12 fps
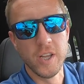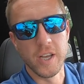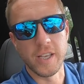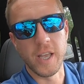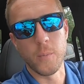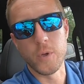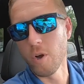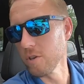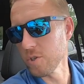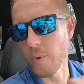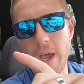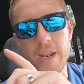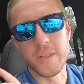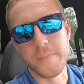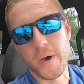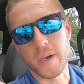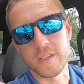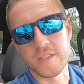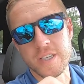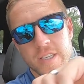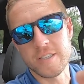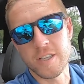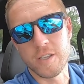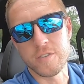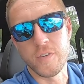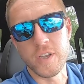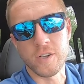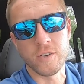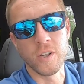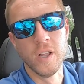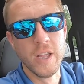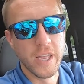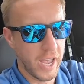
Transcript: Again, we also added the bucket seats to this vehicle.